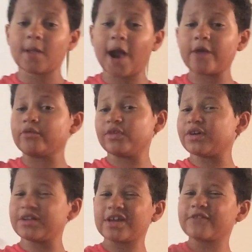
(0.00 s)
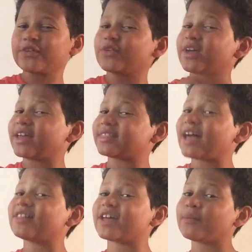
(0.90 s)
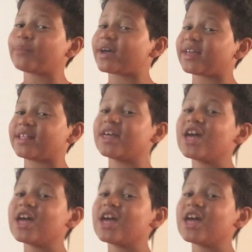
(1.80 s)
I would really like for you to hit that like button.